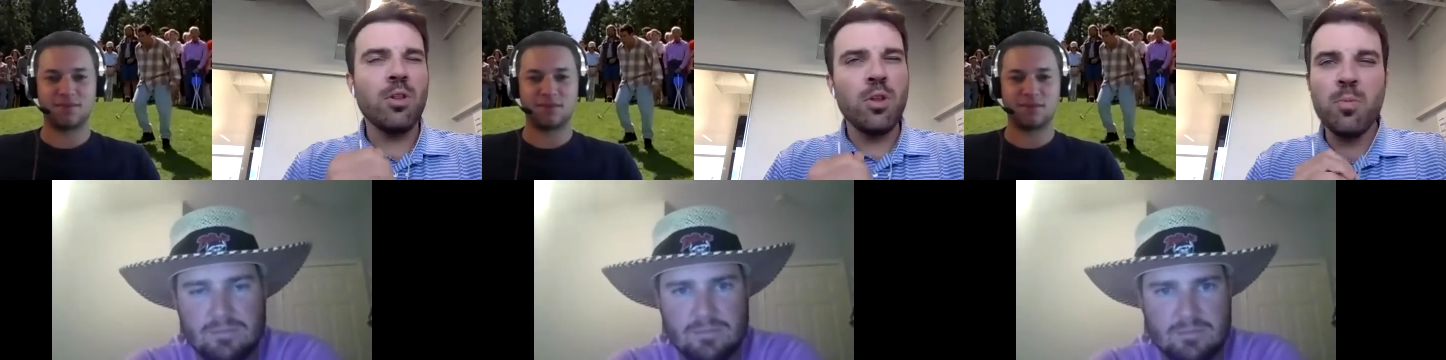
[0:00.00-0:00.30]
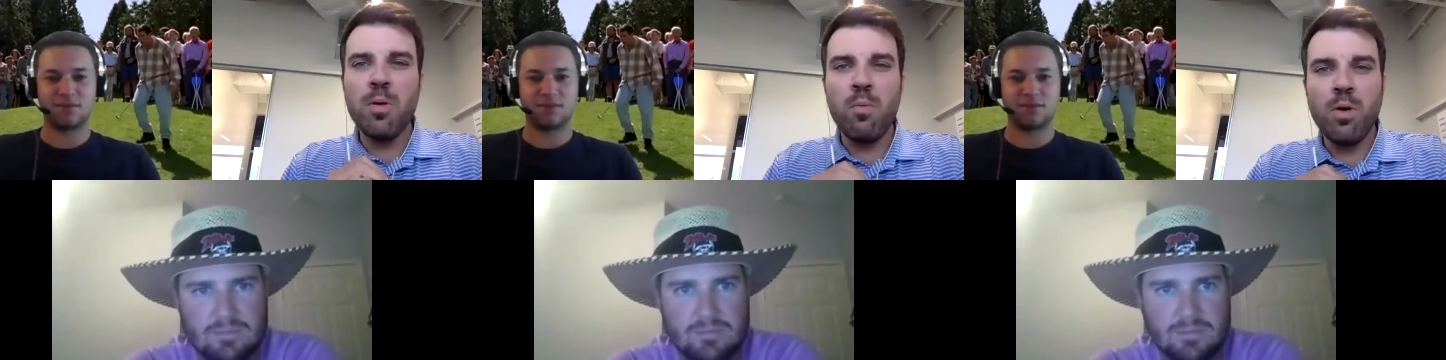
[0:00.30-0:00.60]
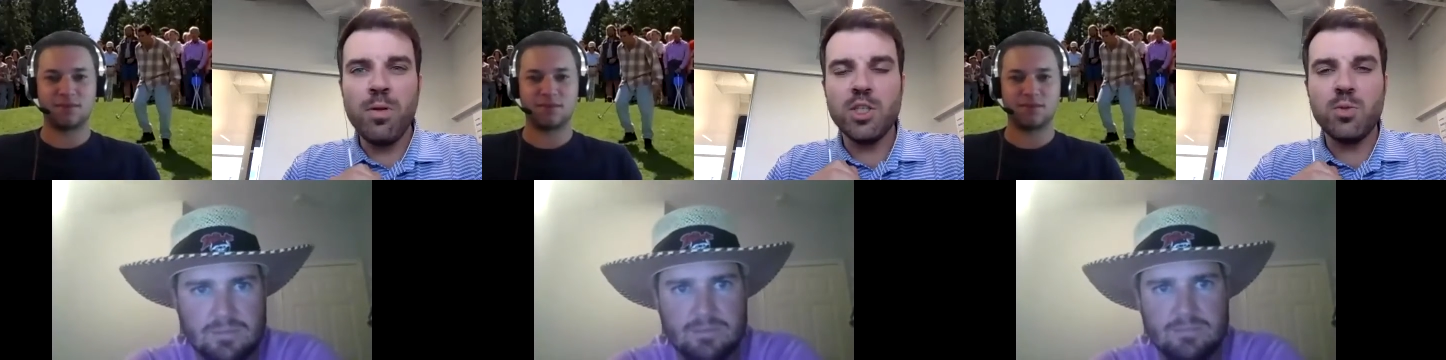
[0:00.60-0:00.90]
Speaker 1: a little bit
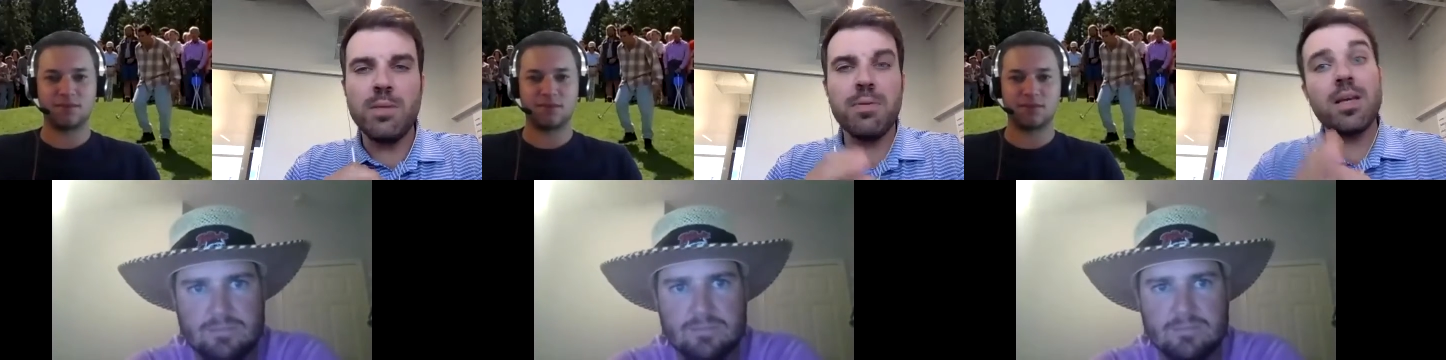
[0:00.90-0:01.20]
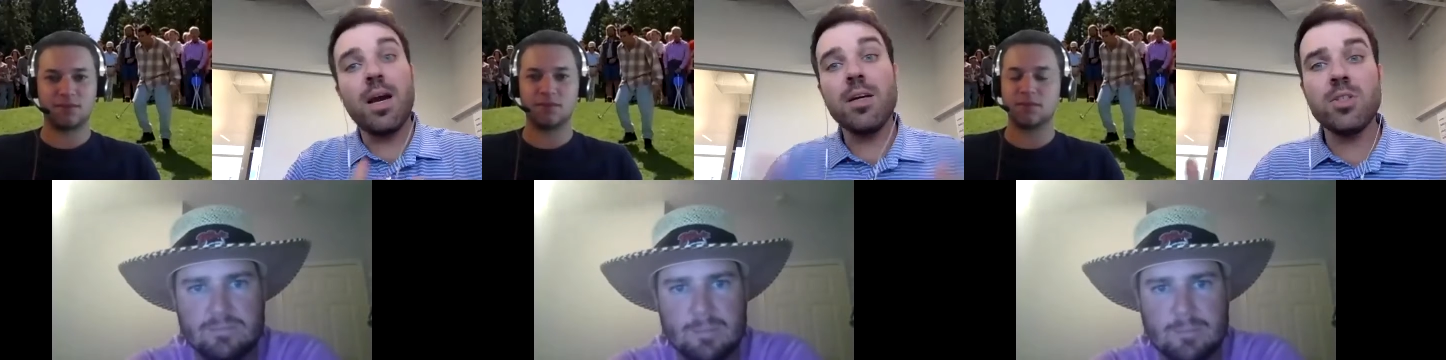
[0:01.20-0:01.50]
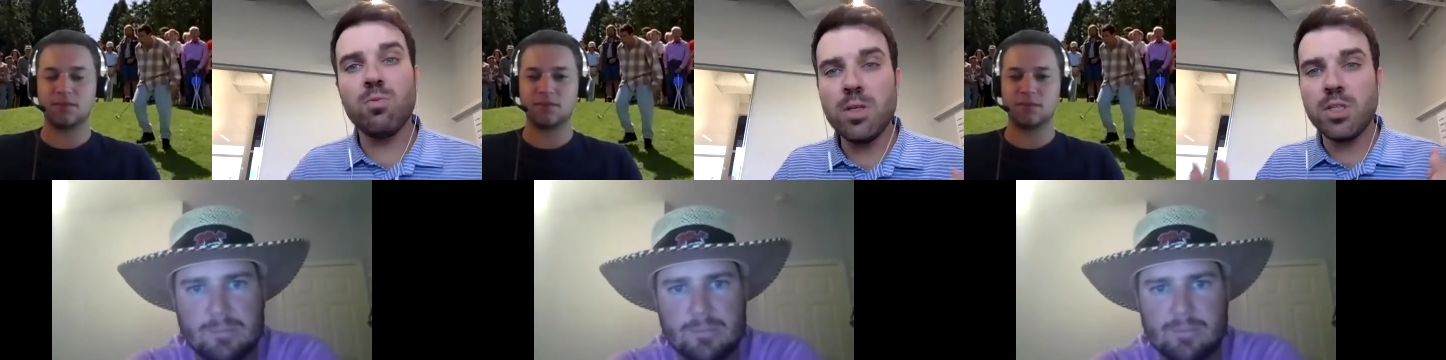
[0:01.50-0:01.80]
more this week
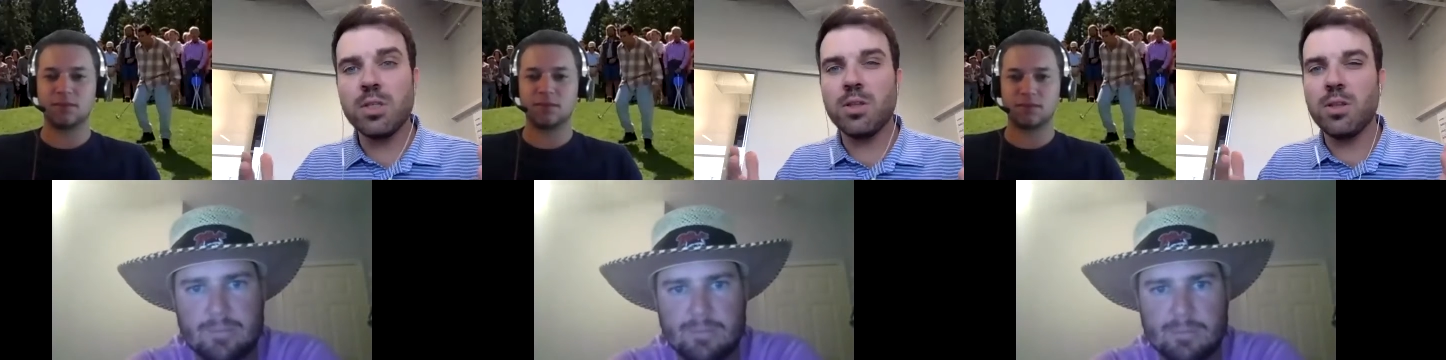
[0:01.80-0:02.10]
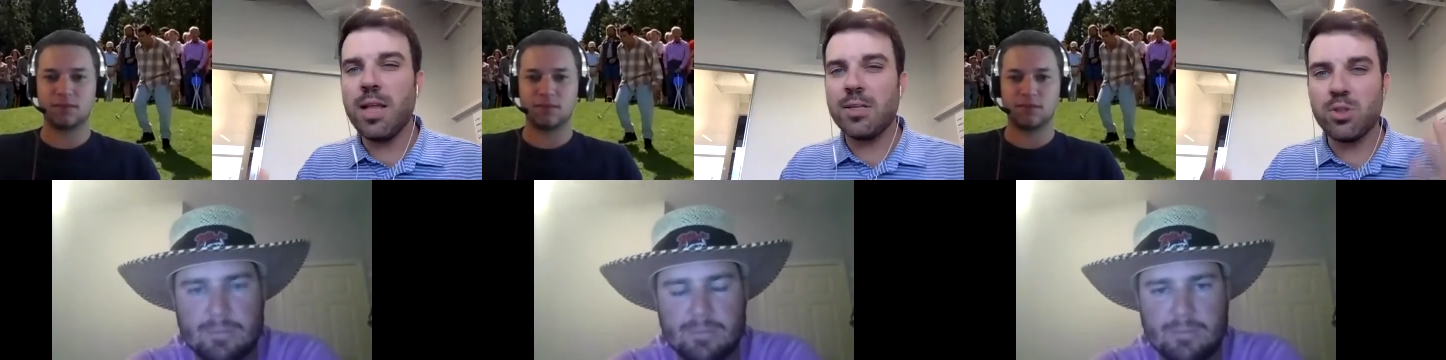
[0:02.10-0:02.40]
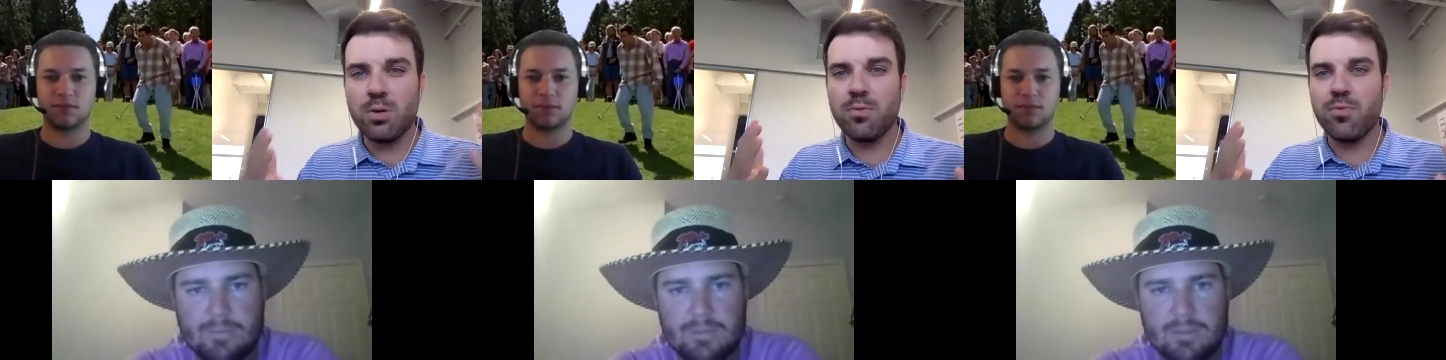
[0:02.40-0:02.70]
because it was a
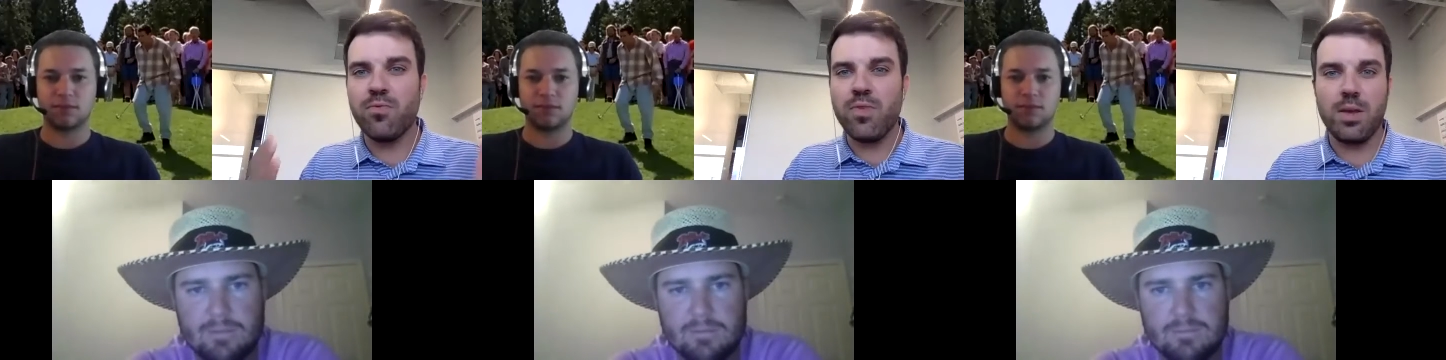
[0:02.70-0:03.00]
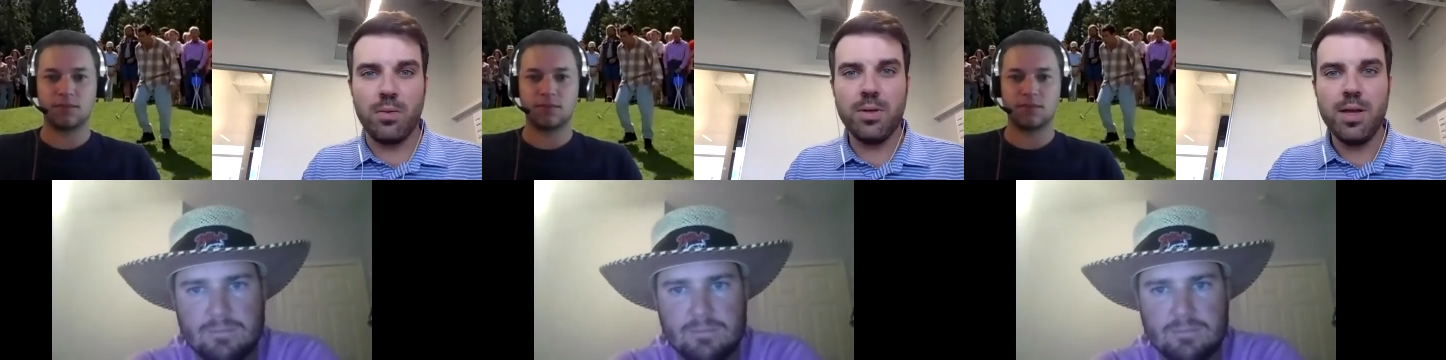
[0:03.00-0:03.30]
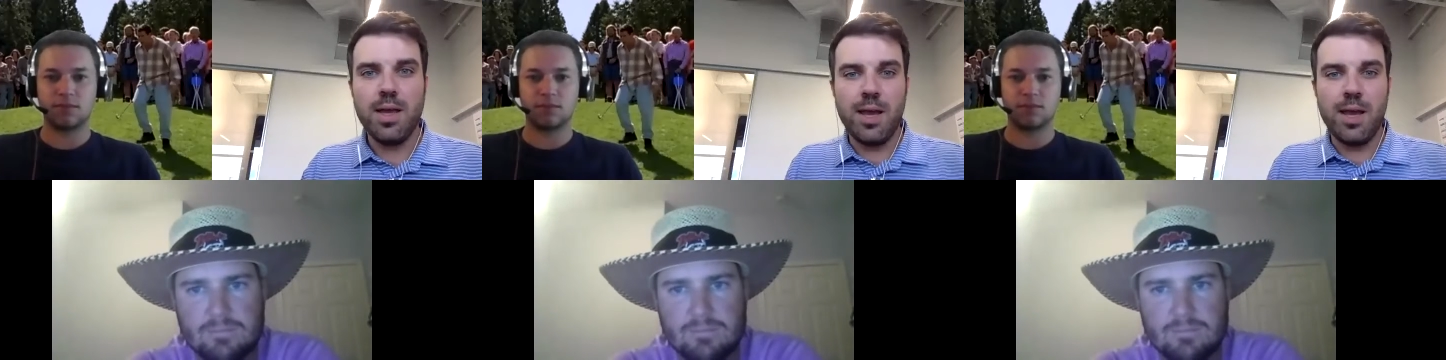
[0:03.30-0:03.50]
lesser field,